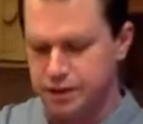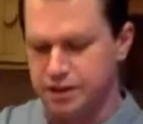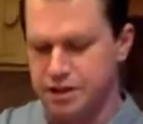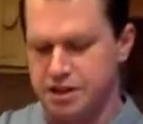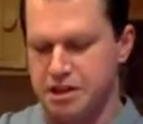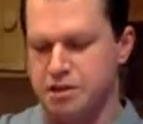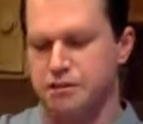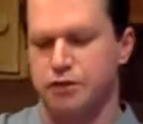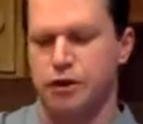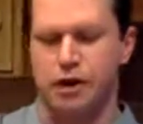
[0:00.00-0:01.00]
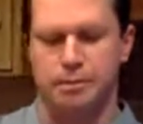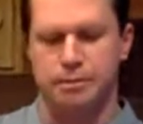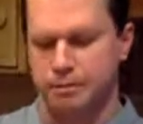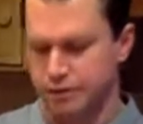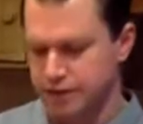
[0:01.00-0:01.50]
this is
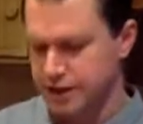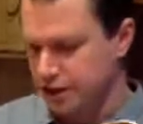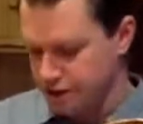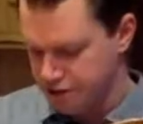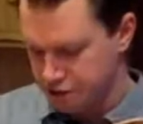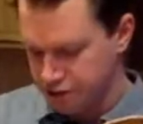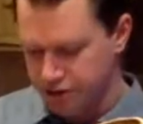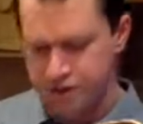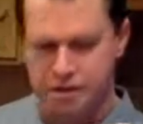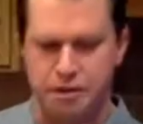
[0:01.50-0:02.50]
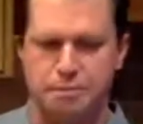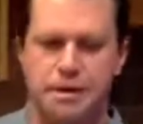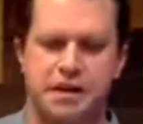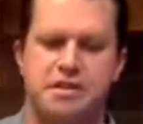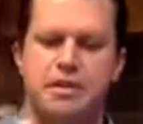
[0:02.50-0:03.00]
from Costco. This is a
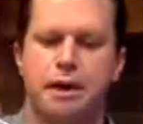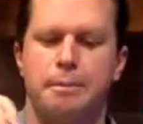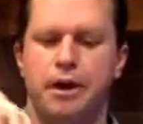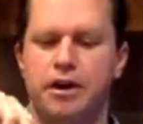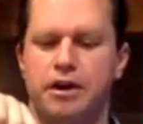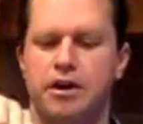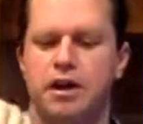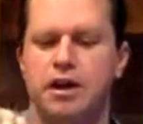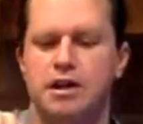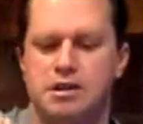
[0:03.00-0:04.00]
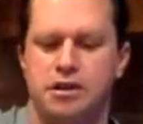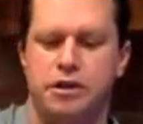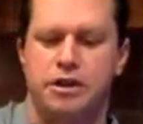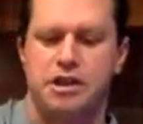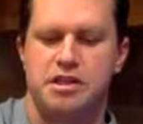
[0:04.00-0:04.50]
mixed nut butter. So
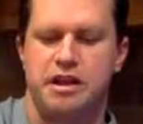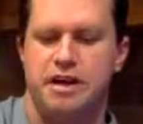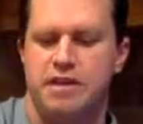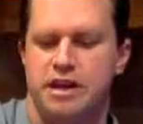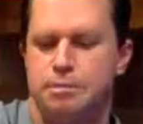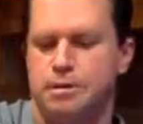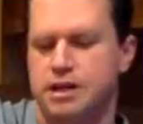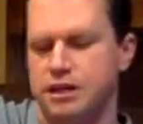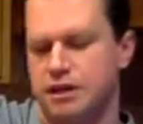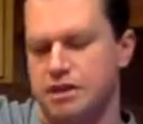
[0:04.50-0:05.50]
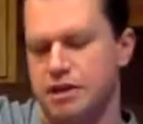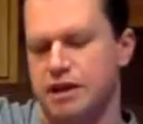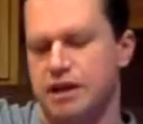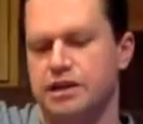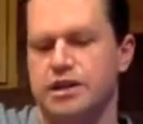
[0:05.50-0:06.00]
it doesn't have any peanuts in
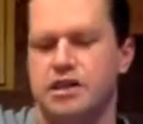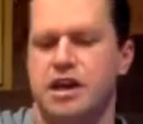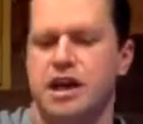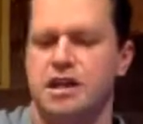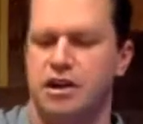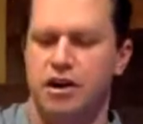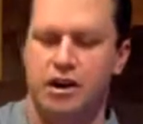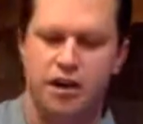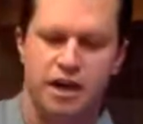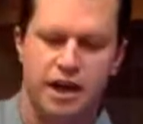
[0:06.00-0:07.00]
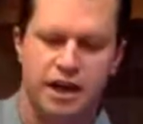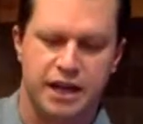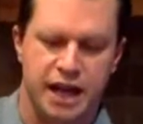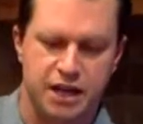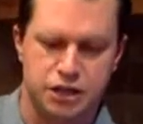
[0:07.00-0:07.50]
it. This has all
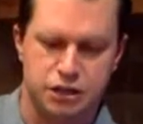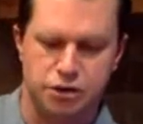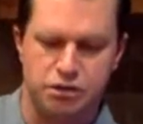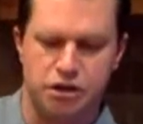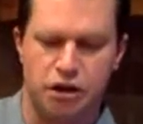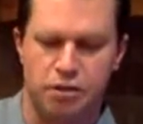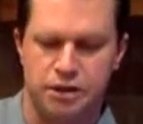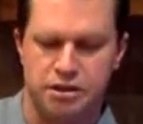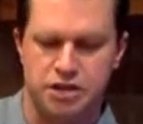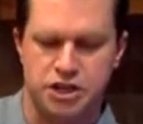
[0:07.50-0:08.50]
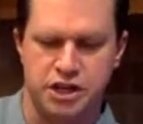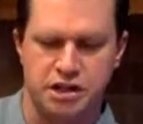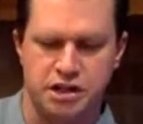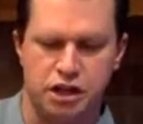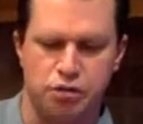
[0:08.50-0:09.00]
cashews, almonds, chia
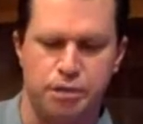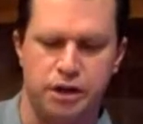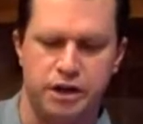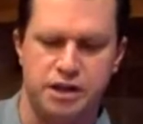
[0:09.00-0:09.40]
seeds, pumpkin